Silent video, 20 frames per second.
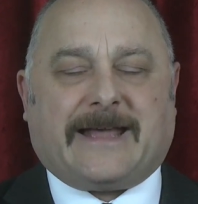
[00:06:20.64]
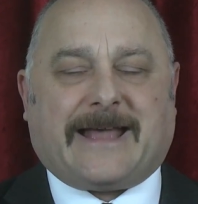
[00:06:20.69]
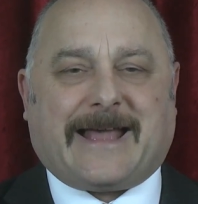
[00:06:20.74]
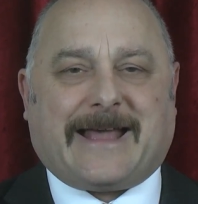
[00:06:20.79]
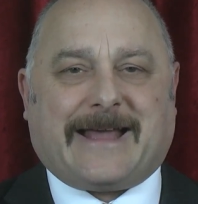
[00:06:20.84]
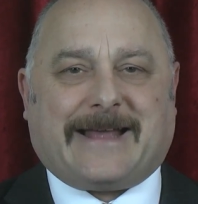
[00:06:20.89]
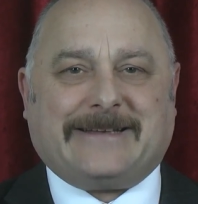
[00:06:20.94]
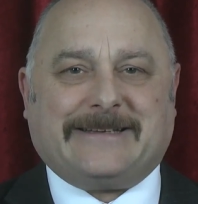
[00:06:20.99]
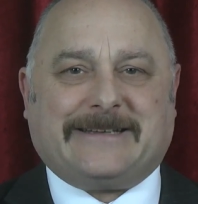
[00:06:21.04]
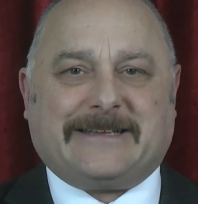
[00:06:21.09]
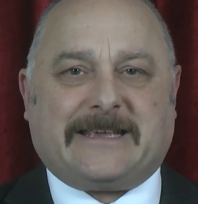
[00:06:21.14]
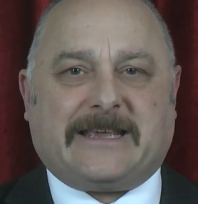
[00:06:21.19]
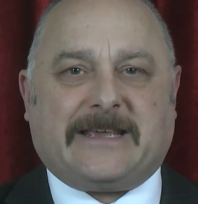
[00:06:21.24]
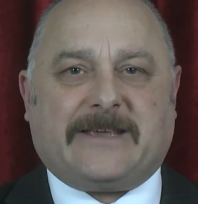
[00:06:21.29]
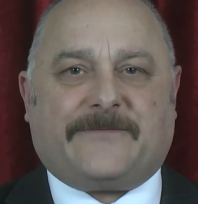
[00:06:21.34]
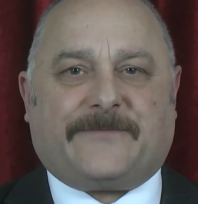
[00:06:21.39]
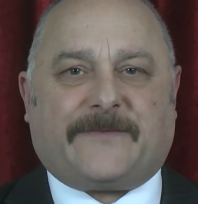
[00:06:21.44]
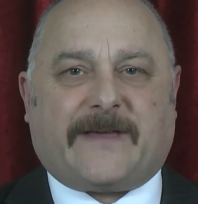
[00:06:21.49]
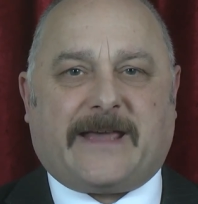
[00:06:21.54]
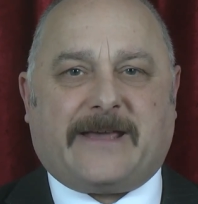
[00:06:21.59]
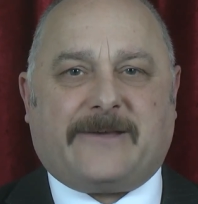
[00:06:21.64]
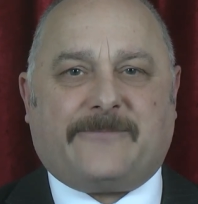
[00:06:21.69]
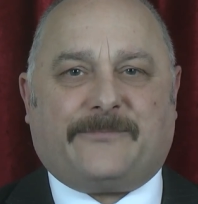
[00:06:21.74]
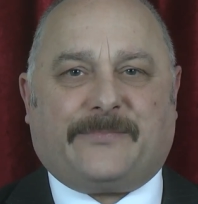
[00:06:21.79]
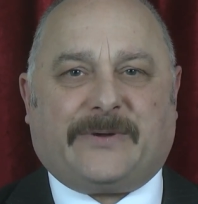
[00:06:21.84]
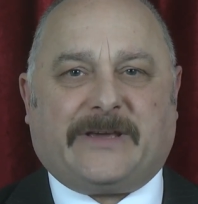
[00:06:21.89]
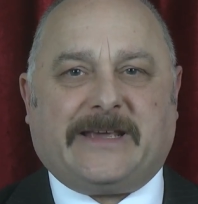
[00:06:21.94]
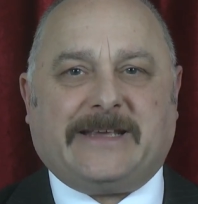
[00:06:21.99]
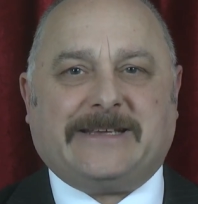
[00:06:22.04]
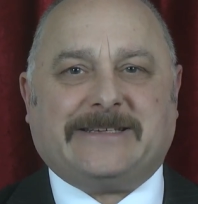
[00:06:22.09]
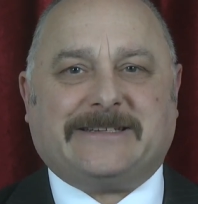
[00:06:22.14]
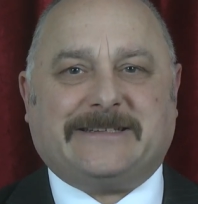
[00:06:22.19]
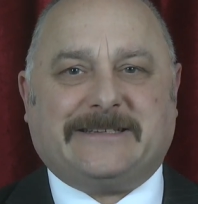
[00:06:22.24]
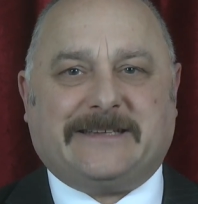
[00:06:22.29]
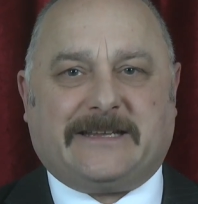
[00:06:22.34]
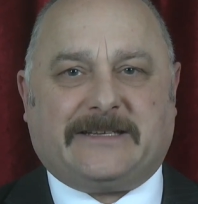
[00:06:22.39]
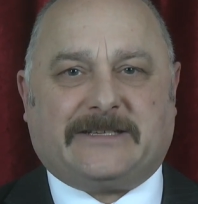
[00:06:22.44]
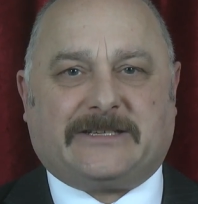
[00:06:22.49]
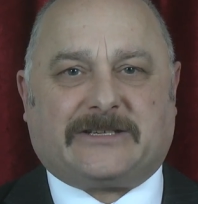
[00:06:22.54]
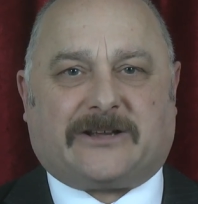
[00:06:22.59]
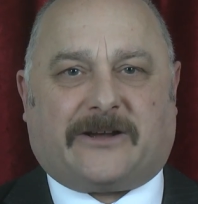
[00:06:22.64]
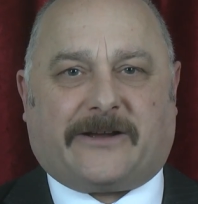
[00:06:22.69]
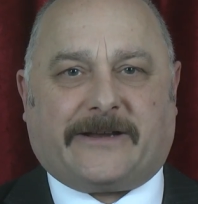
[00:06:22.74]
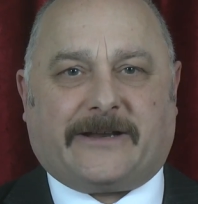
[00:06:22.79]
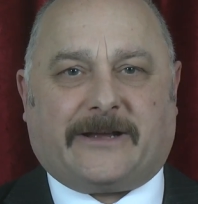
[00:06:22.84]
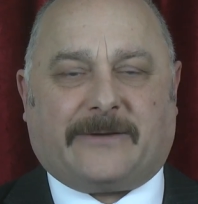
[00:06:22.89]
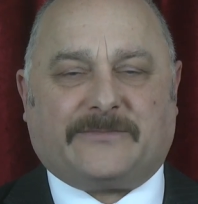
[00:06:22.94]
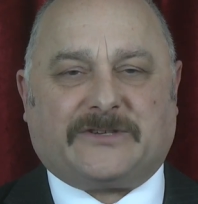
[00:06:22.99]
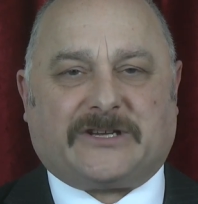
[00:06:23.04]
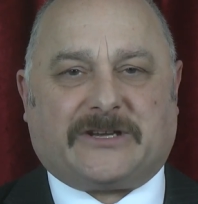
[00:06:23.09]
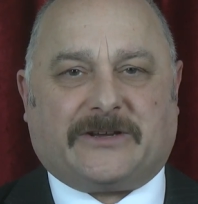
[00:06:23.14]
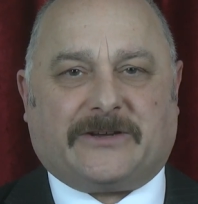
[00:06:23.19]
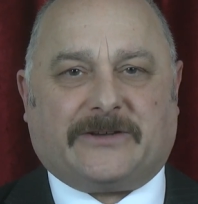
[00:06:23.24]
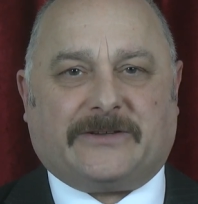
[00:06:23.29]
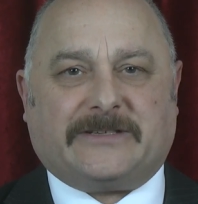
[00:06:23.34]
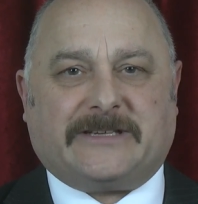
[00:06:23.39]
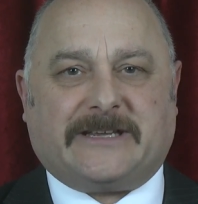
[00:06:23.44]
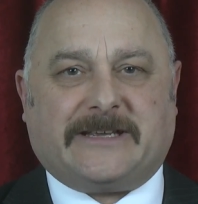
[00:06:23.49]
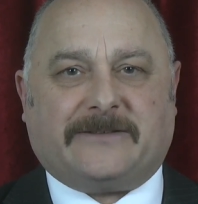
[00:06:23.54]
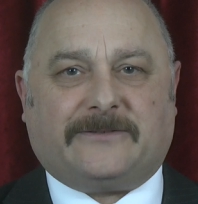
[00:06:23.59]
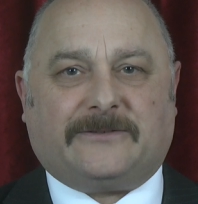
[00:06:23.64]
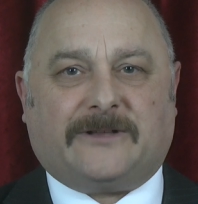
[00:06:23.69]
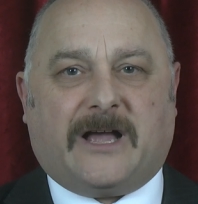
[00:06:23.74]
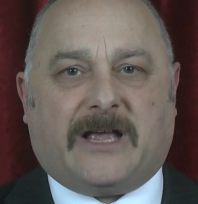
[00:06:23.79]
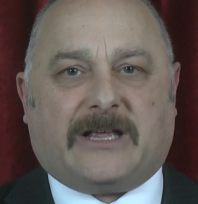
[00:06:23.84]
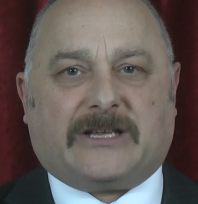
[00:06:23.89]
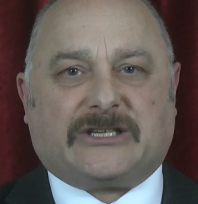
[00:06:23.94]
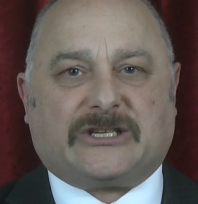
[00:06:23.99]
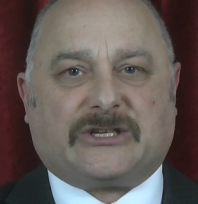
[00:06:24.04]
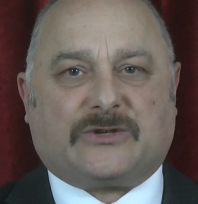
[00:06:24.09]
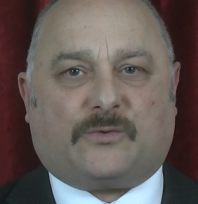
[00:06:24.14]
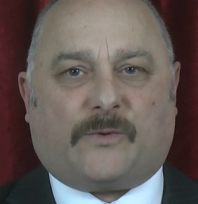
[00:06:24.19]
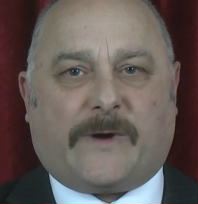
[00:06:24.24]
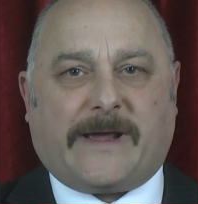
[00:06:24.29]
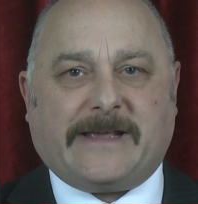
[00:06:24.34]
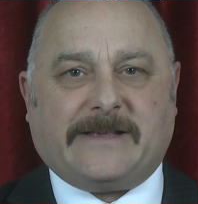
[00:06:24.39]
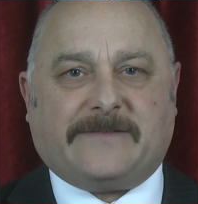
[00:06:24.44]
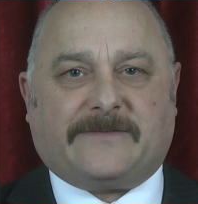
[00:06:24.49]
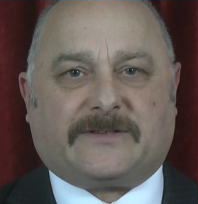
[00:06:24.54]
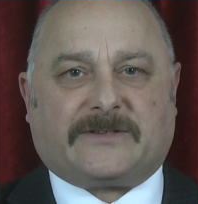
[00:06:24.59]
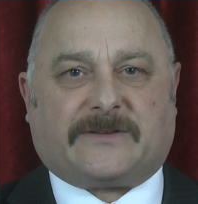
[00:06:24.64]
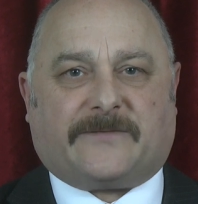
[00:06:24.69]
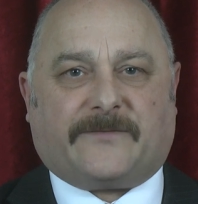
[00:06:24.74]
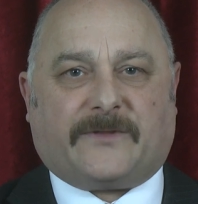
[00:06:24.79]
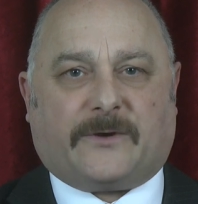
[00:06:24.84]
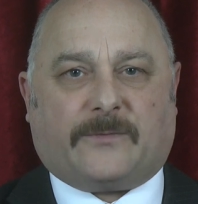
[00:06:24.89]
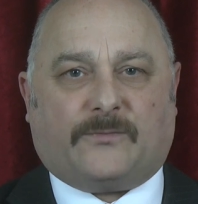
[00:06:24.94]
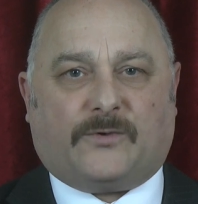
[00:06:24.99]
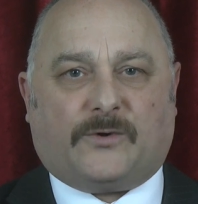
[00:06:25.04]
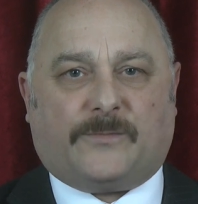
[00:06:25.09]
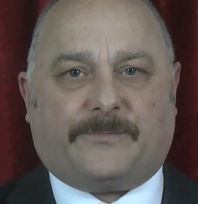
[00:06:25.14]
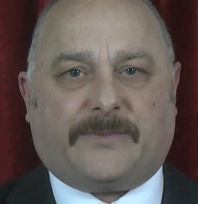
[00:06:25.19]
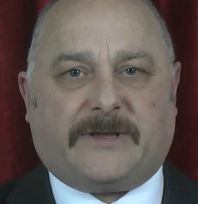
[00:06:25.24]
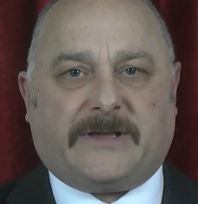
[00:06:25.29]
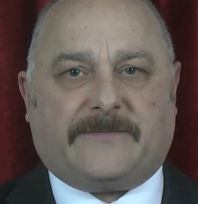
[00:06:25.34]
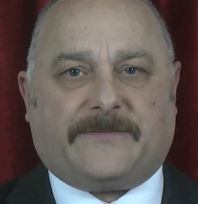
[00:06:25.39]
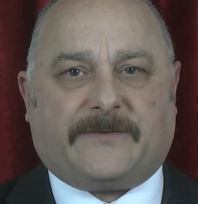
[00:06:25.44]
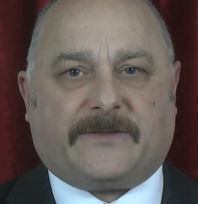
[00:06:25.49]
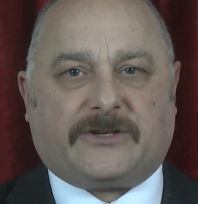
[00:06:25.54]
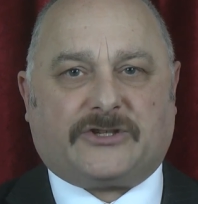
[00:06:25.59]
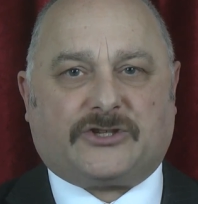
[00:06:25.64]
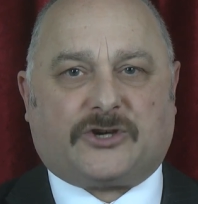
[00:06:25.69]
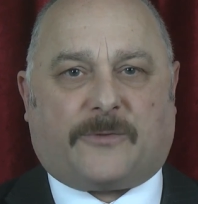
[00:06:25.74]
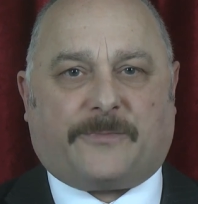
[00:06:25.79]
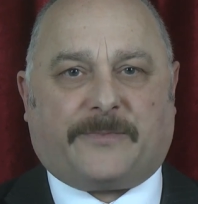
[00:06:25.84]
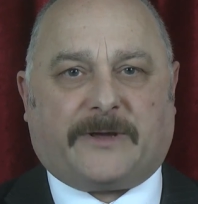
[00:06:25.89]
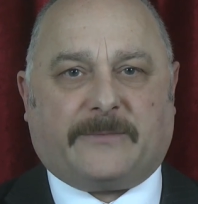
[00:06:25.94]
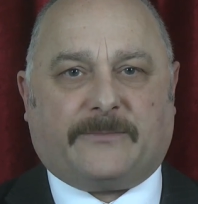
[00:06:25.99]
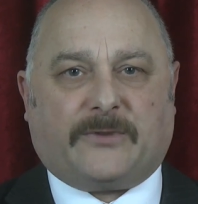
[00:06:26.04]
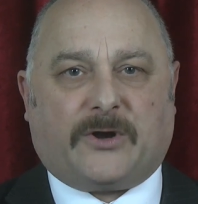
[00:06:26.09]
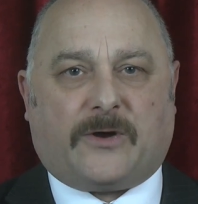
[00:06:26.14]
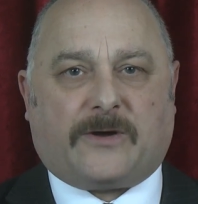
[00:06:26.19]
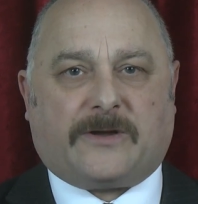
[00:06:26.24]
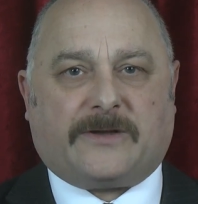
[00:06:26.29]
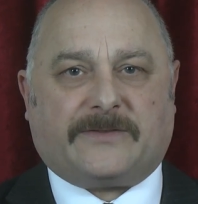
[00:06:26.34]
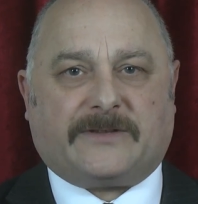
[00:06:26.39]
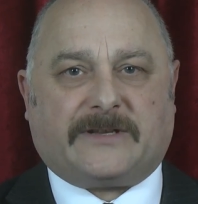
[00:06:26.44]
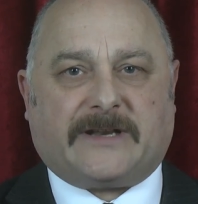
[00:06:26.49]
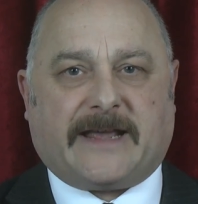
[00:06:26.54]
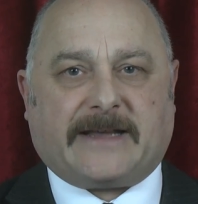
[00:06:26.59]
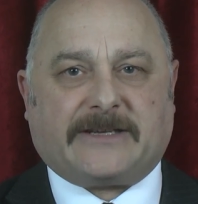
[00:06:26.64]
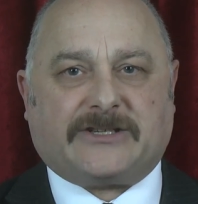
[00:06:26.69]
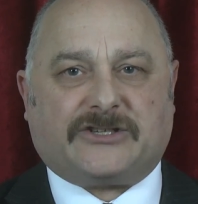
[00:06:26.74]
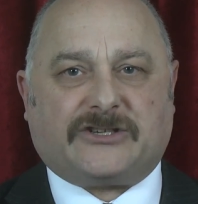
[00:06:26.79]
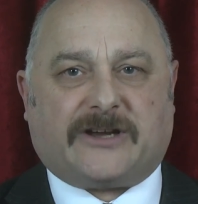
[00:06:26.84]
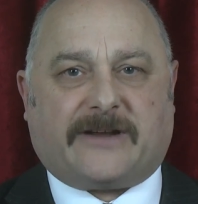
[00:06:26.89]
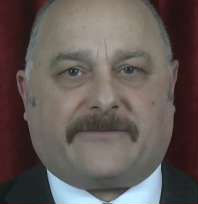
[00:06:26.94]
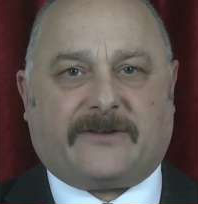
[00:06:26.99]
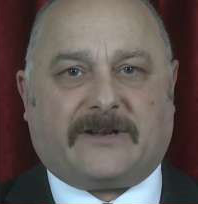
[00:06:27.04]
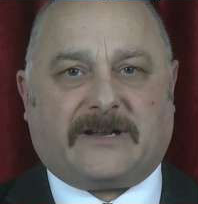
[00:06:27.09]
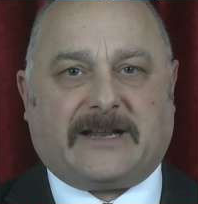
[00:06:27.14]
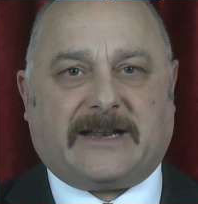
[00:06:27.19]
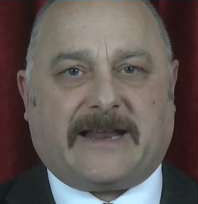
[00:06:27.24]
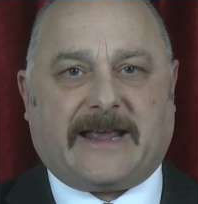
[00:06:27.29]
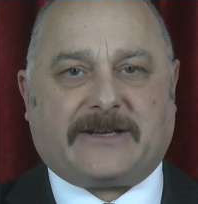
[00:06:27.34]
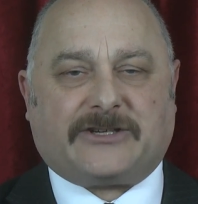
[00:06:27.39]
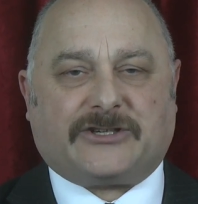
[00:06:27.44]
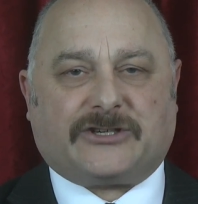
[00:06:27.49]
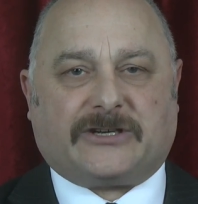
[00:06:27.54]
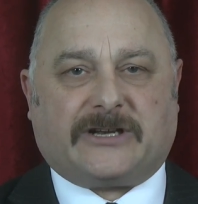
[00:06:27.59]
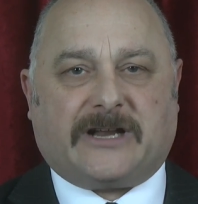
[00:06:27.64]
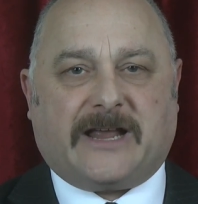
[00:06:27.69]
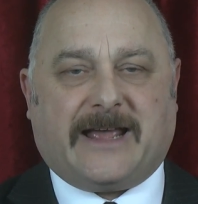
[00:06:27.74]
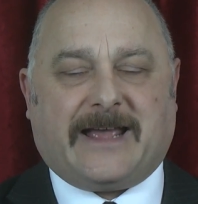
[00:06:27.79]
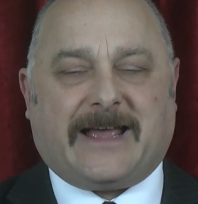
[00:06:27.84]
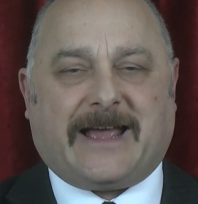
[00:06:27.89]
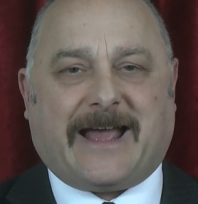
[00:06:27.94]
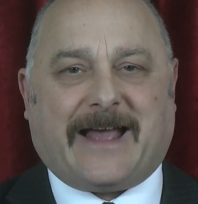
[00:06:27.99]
And if MPs did sign up to her deal, swathes of them would be for the chopping block at the next general election,